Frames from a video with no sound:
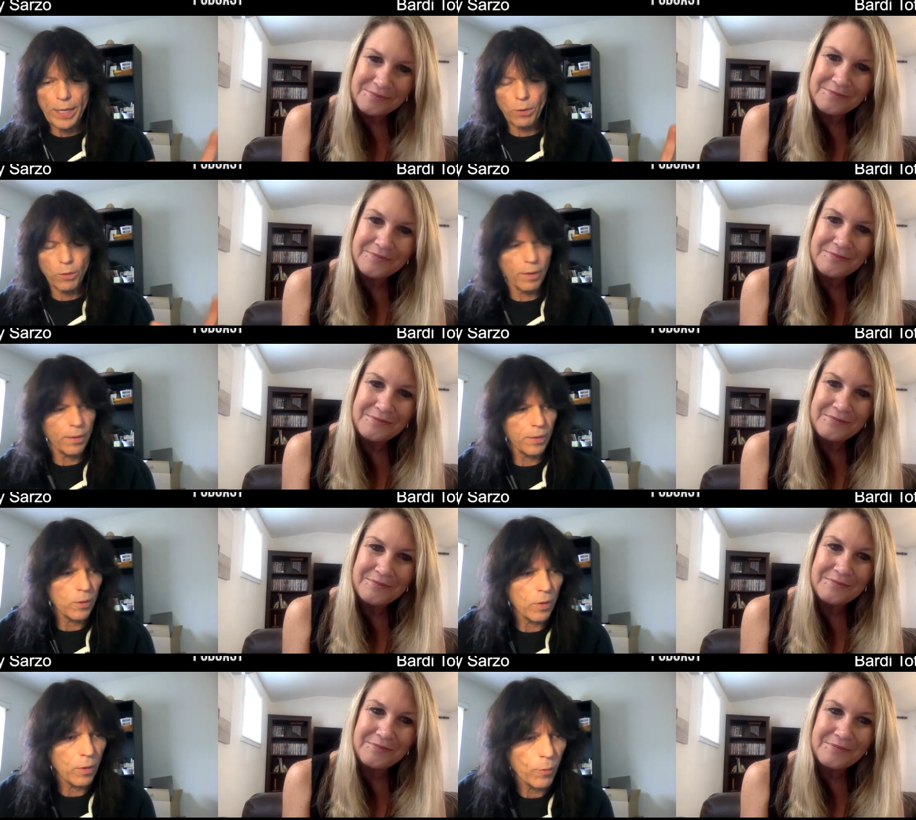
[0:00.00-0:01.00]
Speaker 1: or other.
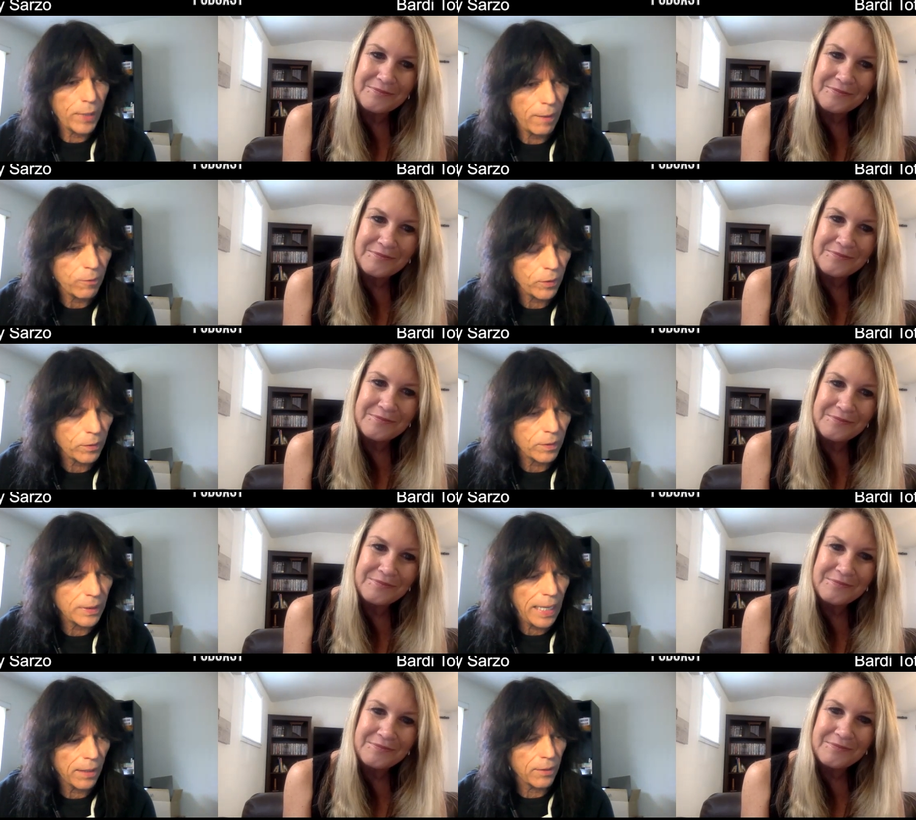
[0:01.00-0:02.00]
You know, we have
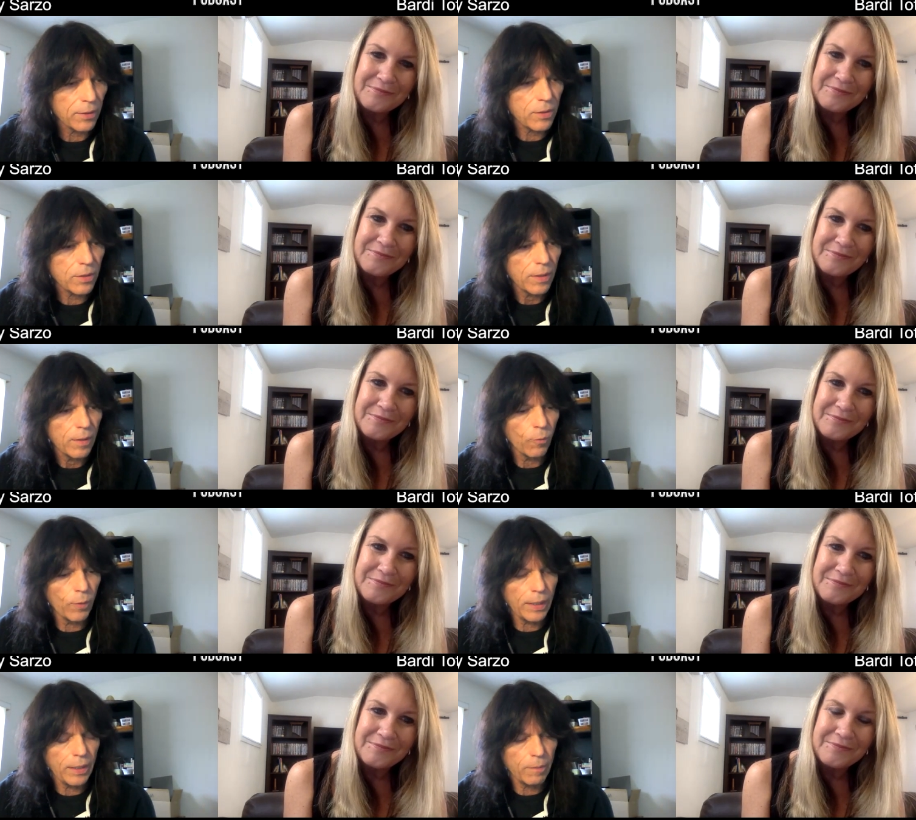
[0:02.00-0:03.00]
certain talents
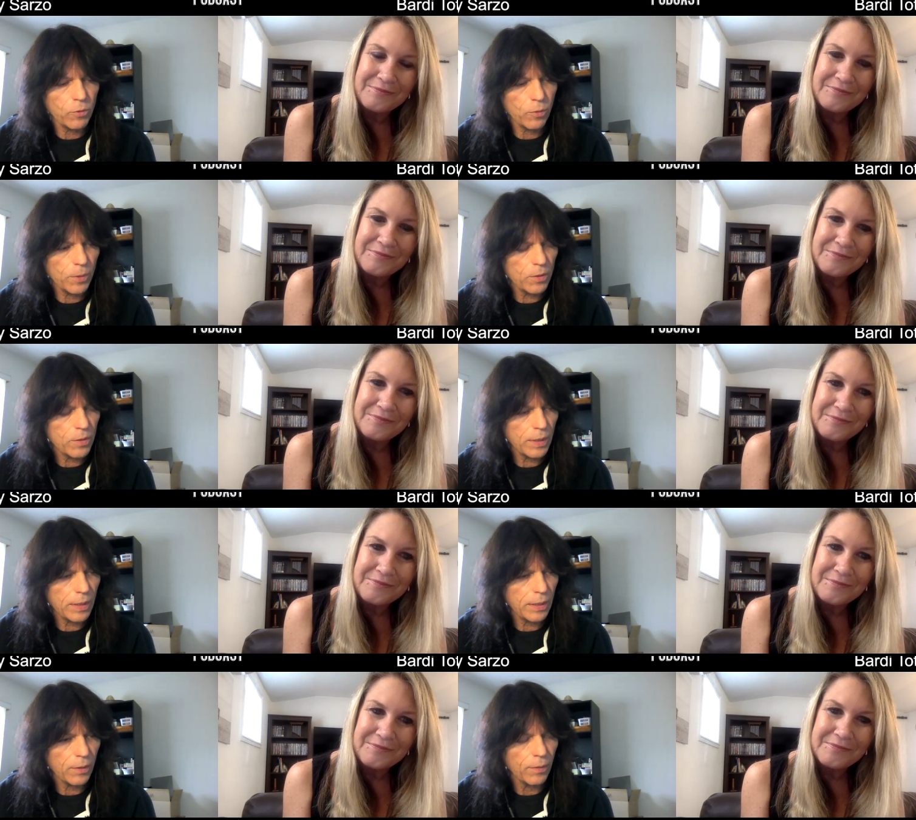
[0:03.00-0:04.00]
when it comes to
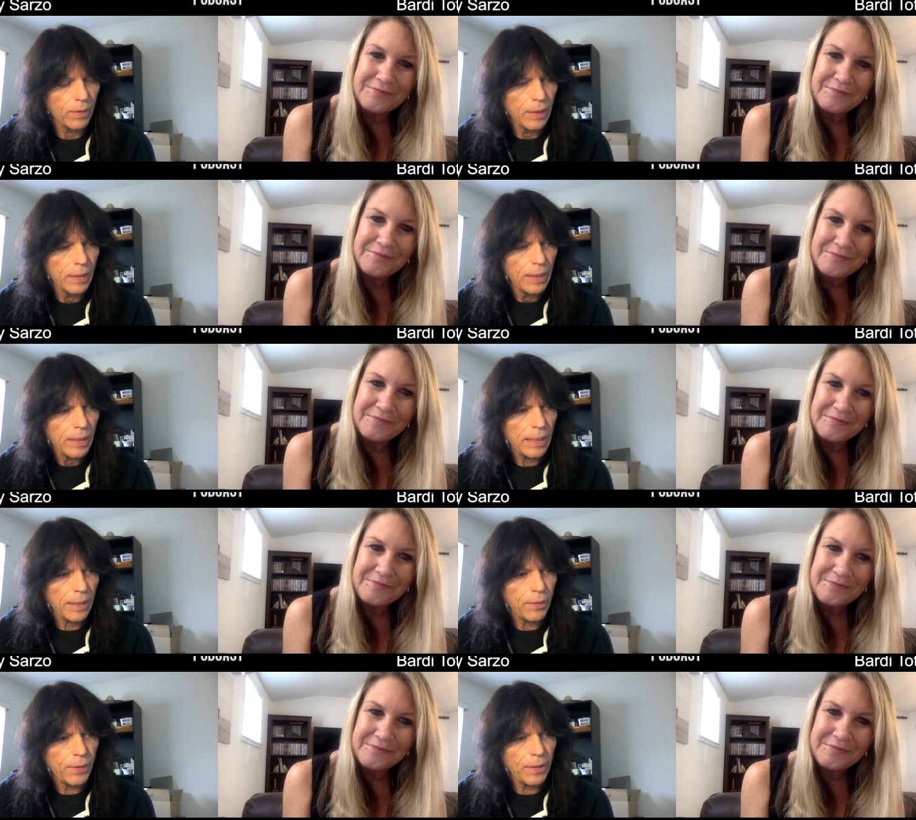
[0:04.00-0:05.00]
music, you know,
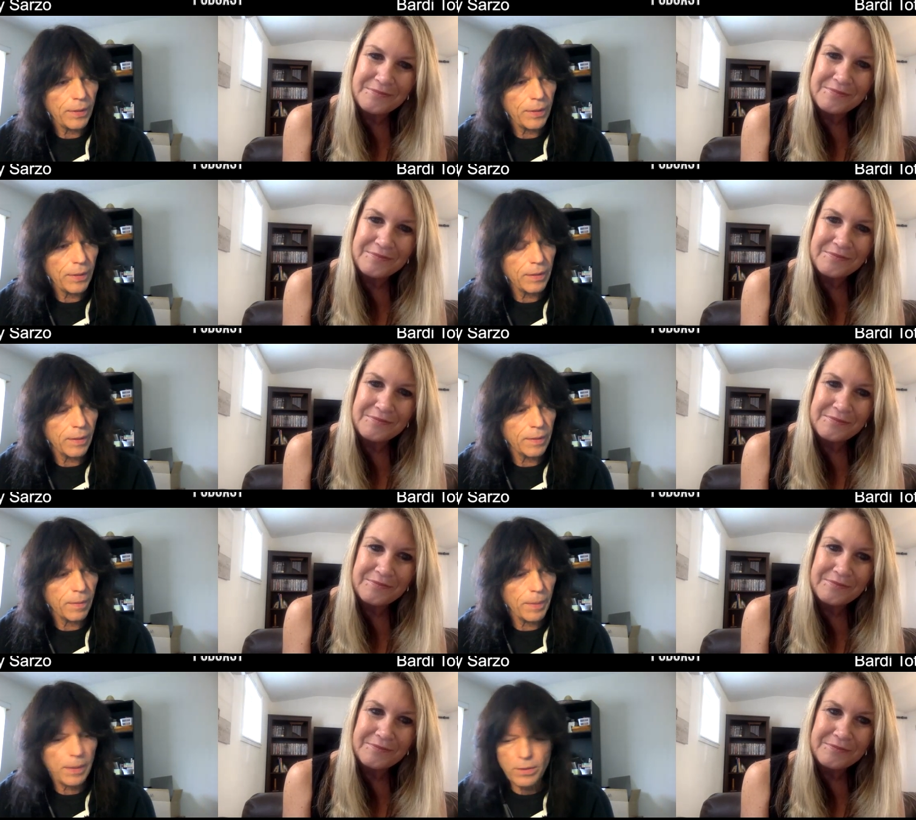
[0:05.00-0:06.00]
and I think
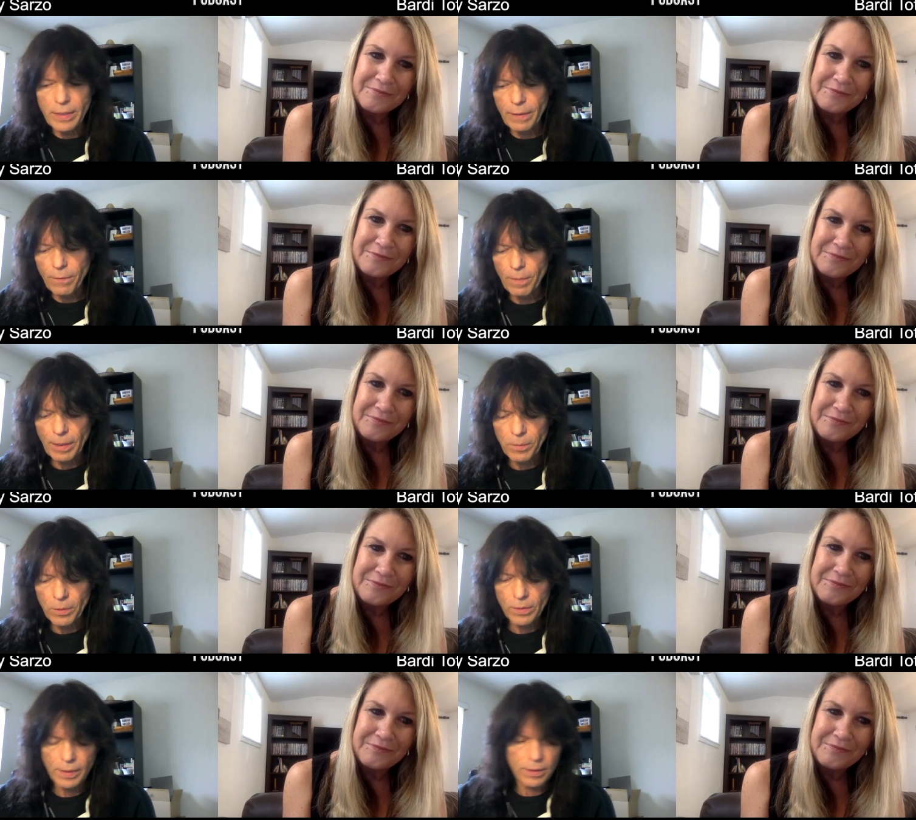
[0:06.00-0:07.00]
the biggest gift about
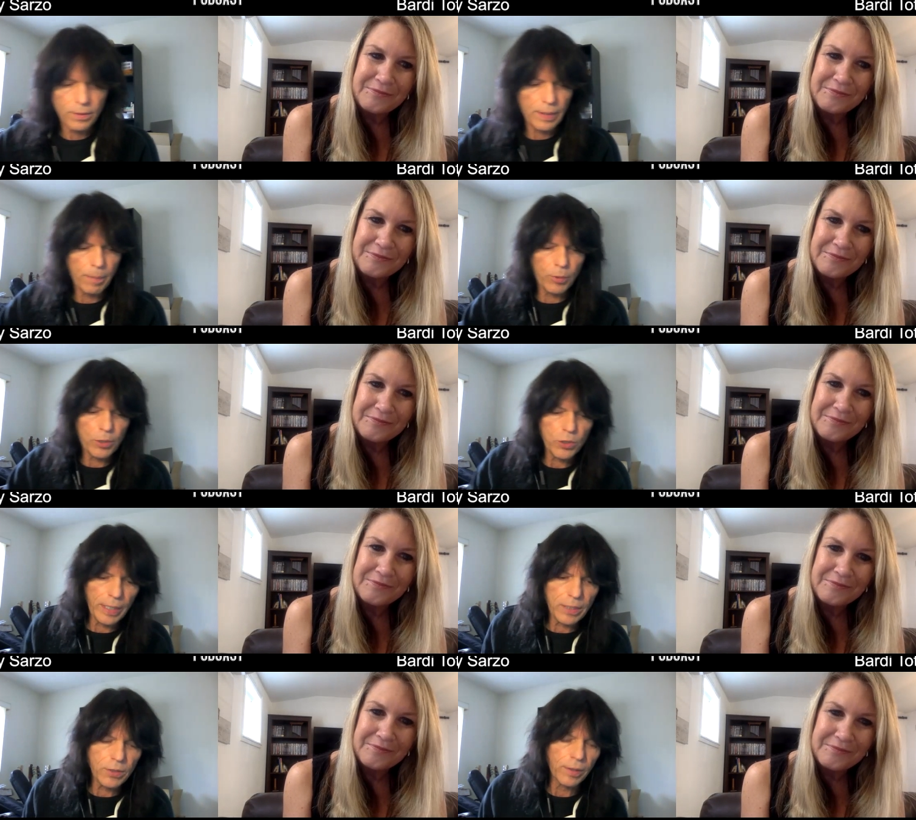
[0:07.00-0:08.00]
music is the
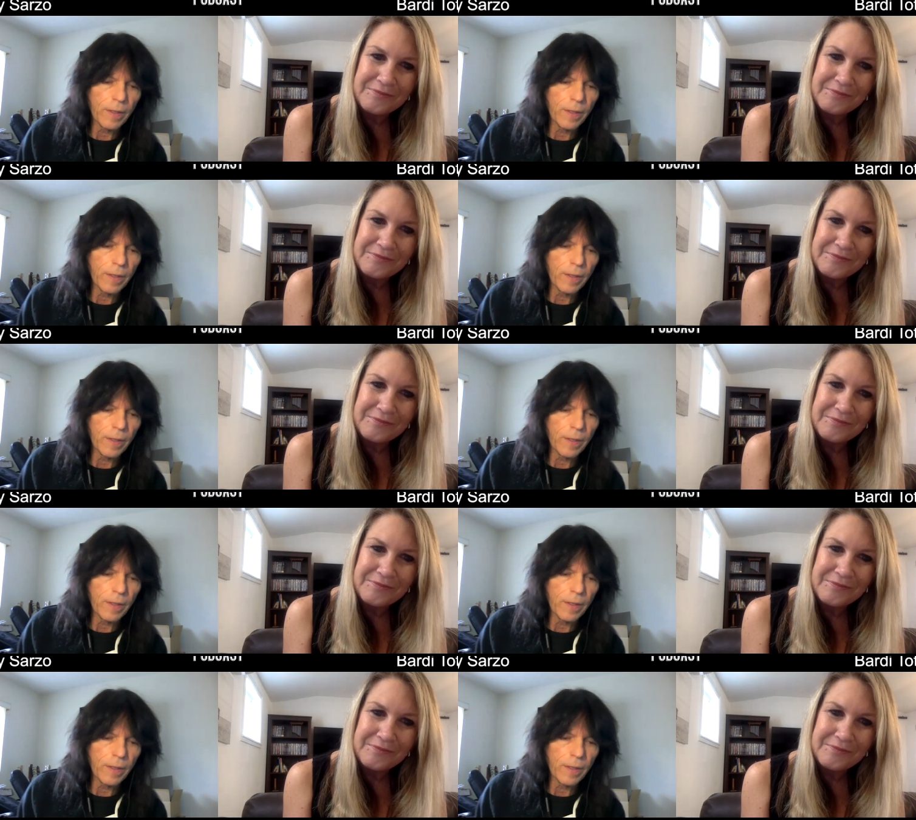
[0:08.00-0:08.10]
appreciation,